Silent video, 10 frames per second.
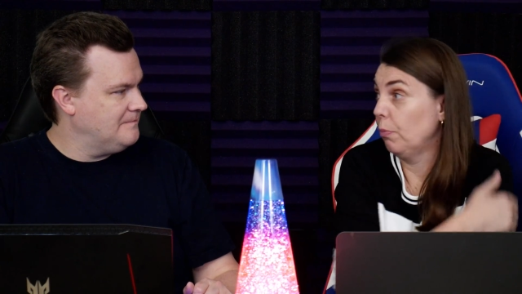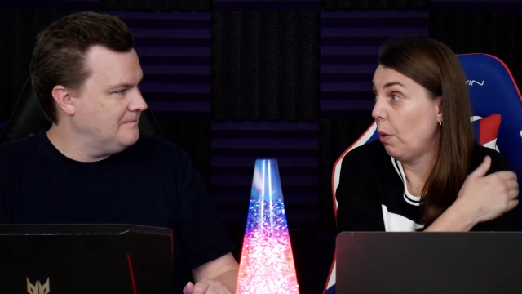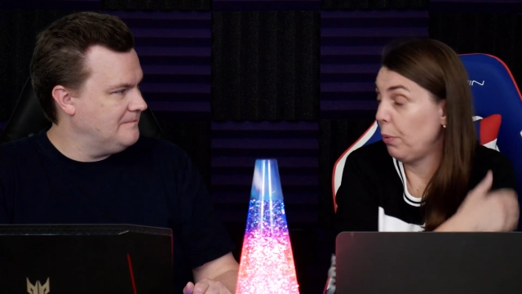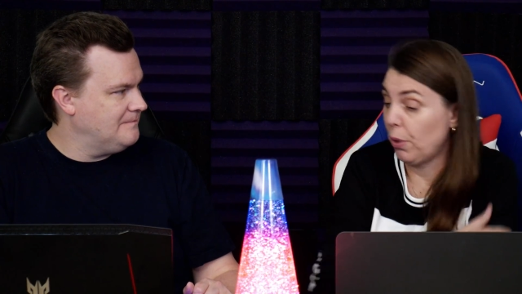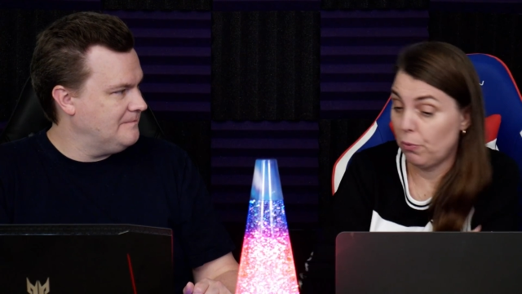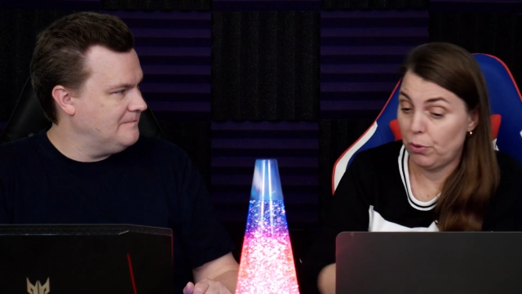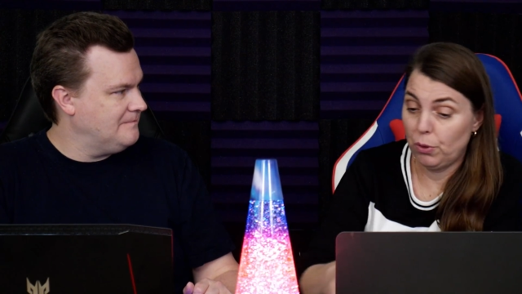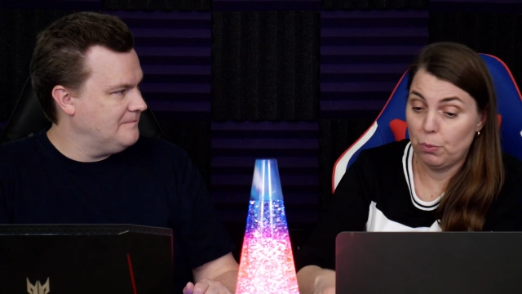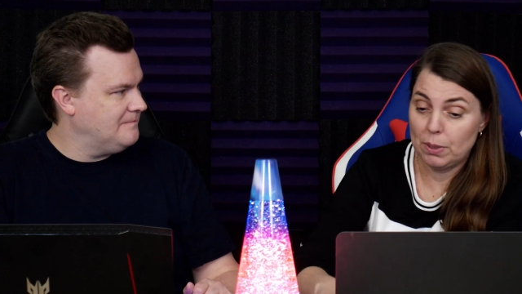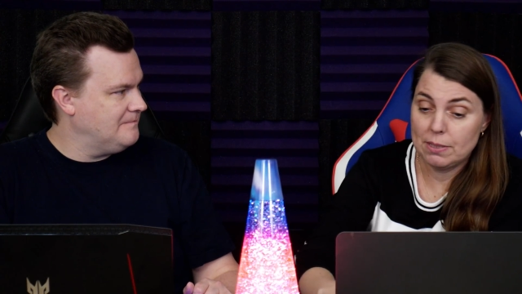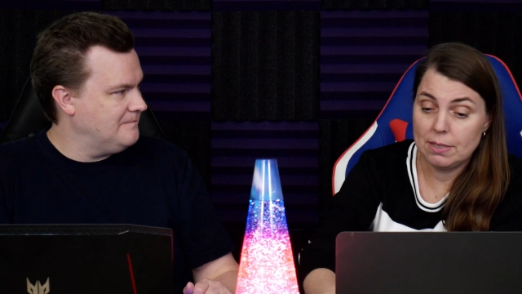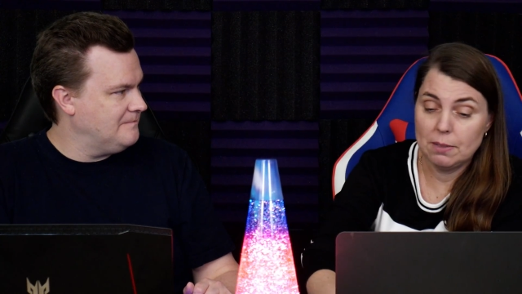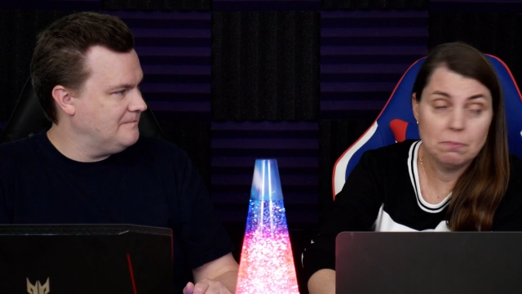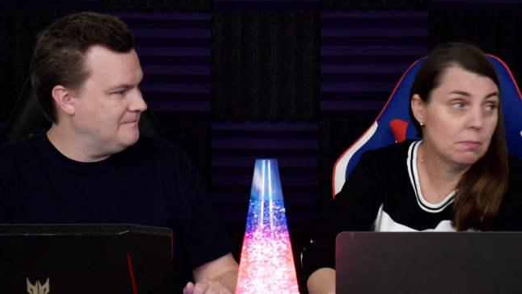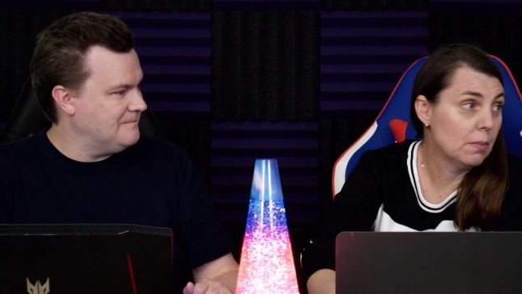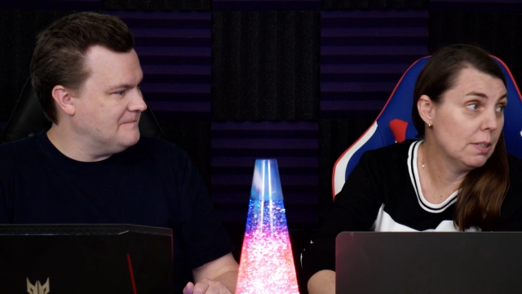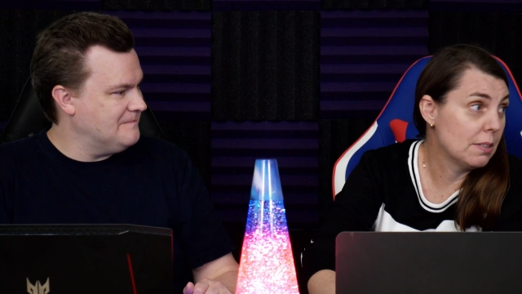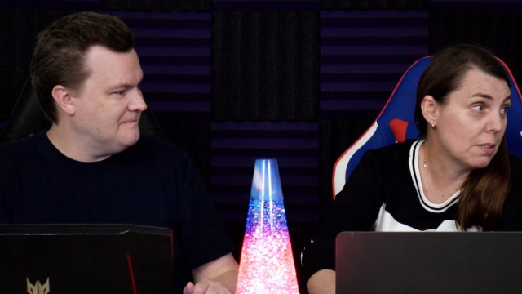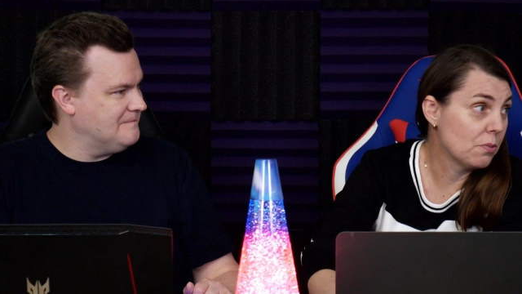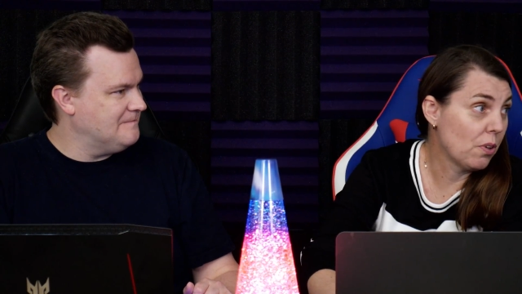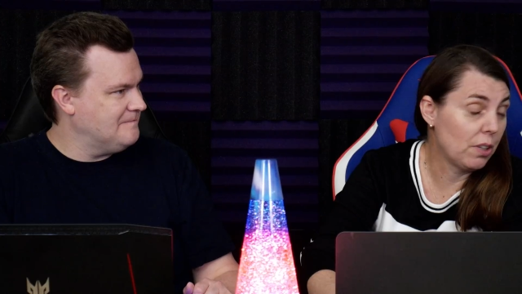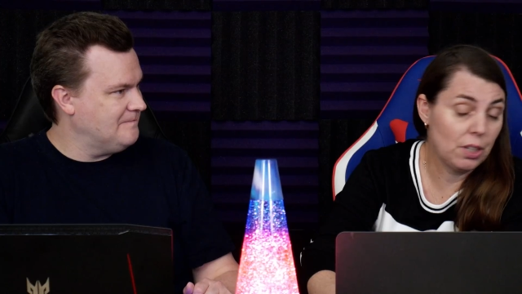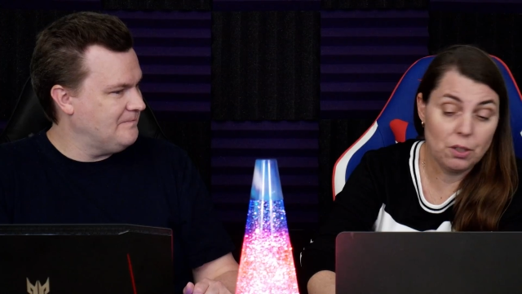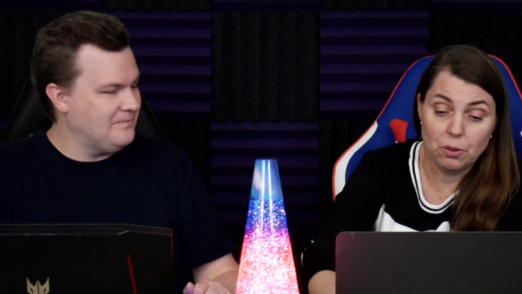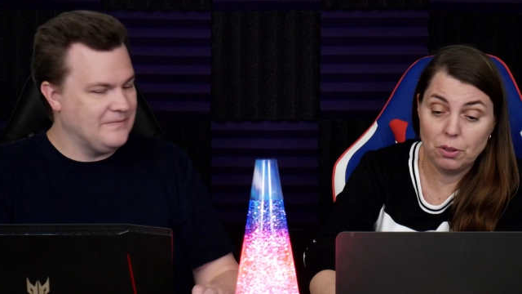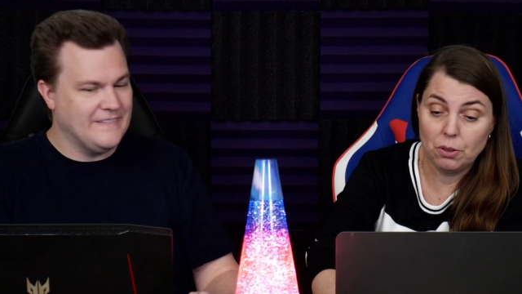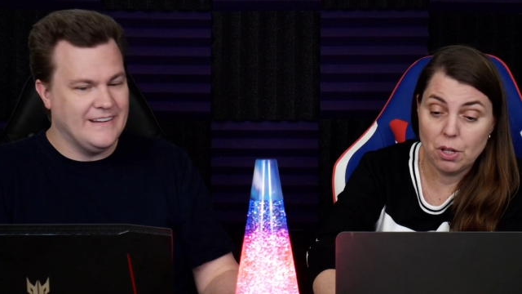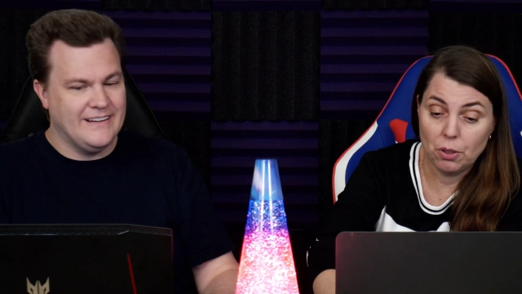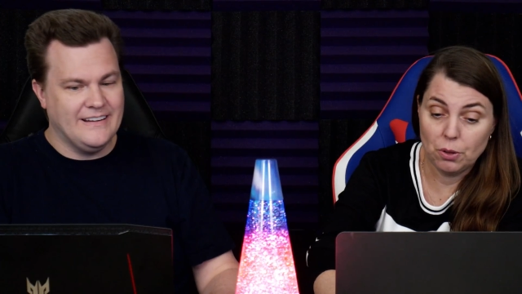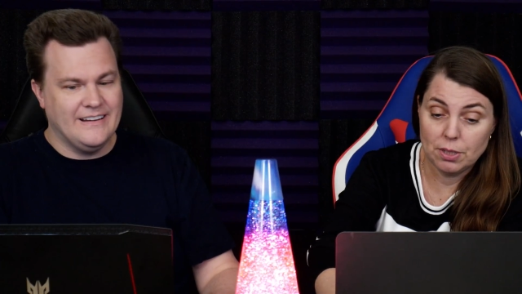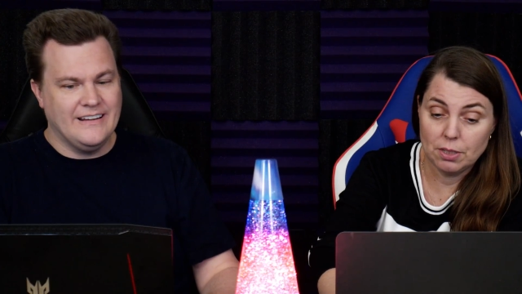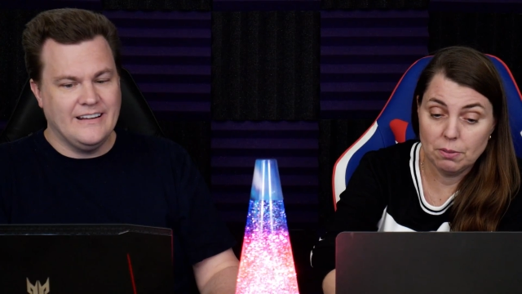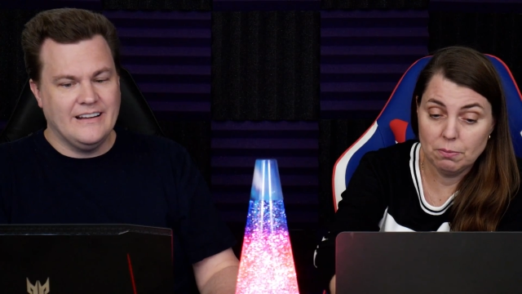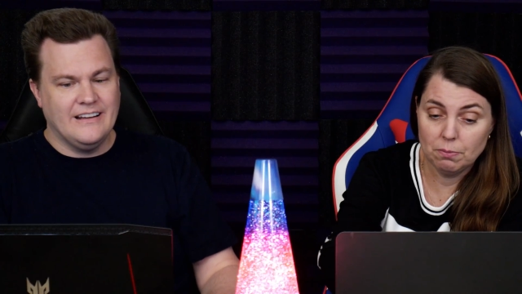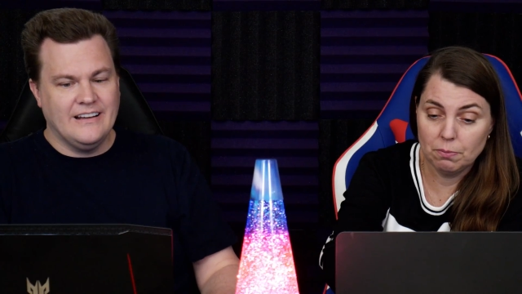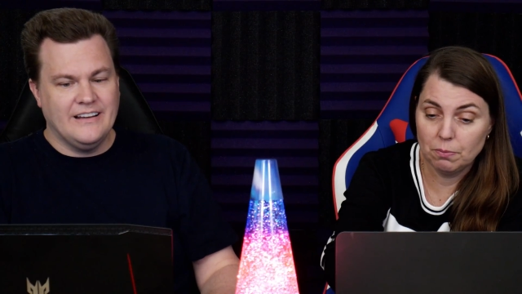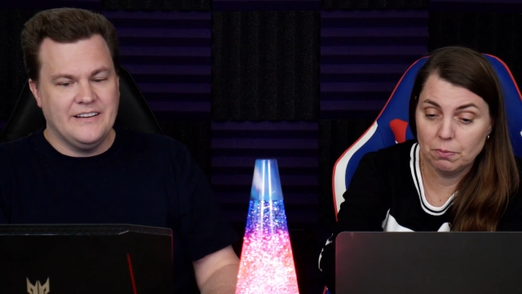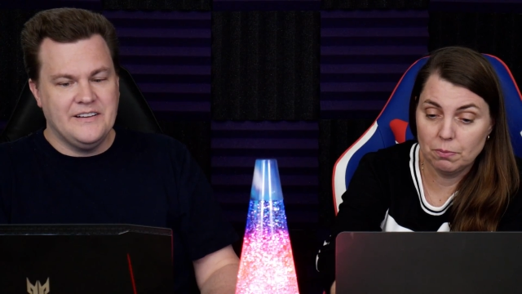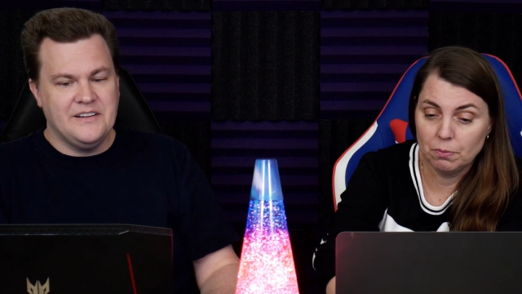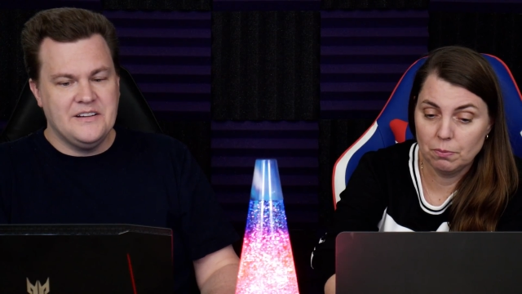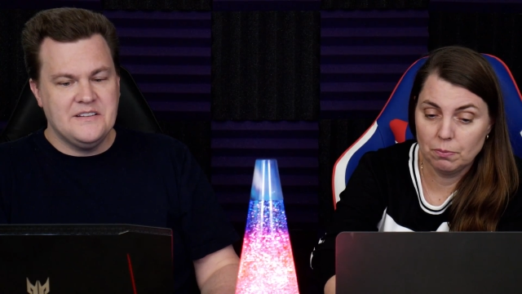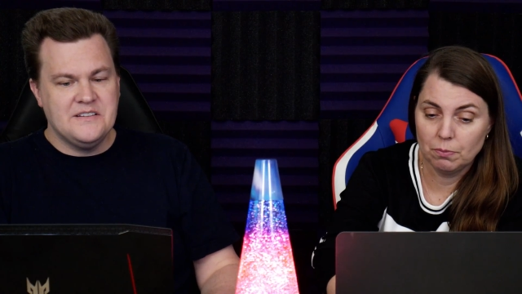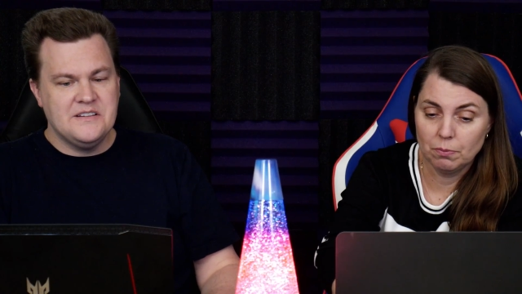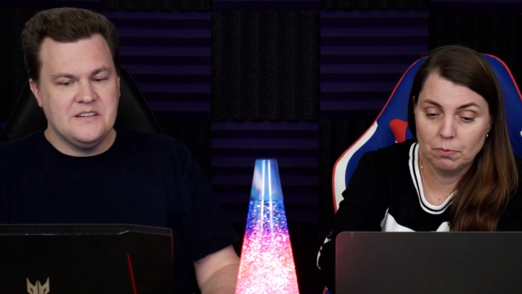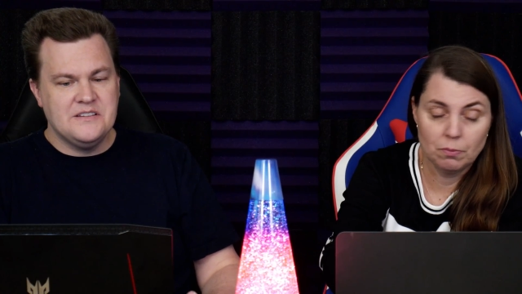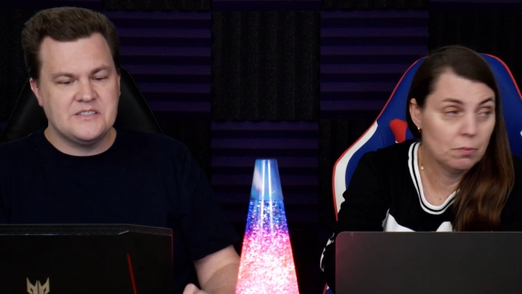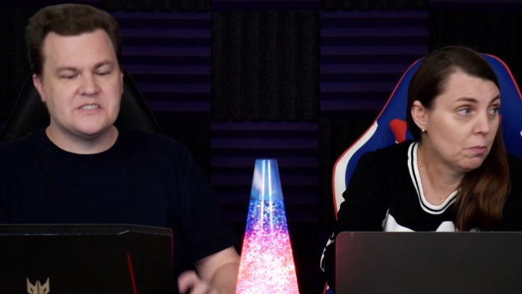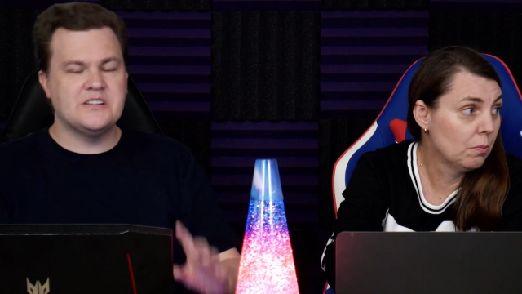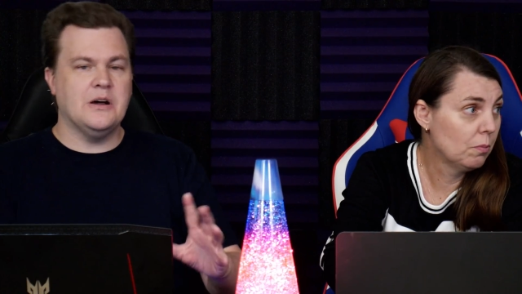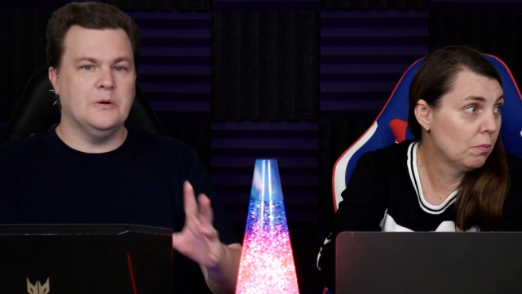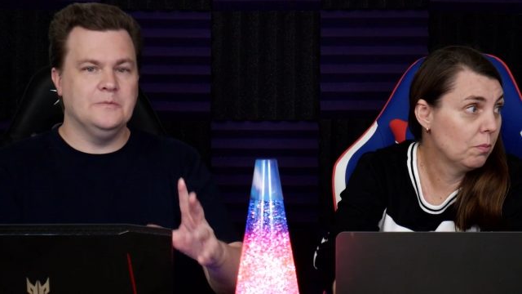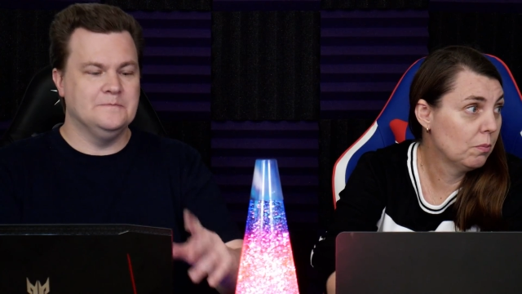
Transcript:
Speaker 1: Are we going for the good ones now? Is this finally a good a good deal?
Speaker 2: So.